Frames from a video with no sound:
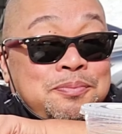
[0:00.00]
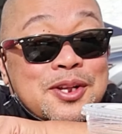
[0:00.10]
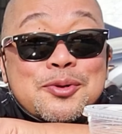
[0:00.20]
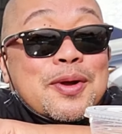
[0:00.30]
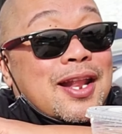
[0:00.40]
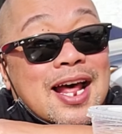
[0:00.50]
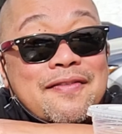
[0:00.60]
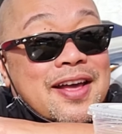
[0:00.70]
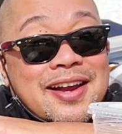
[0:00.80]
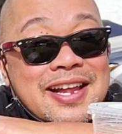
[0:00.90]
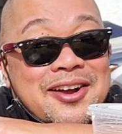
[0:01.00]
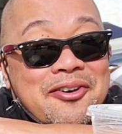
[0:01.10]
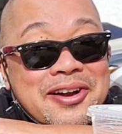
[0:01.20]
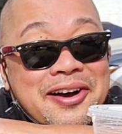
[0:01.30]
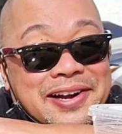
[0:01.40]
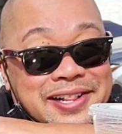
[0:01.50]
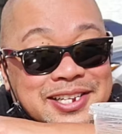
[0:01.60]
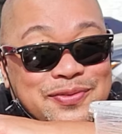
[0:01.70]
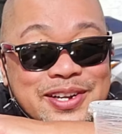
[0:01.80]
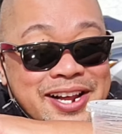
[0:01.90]
There's been a lot of editing going on in
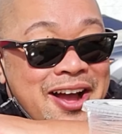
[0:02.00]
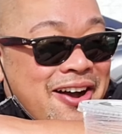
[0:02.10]
this video.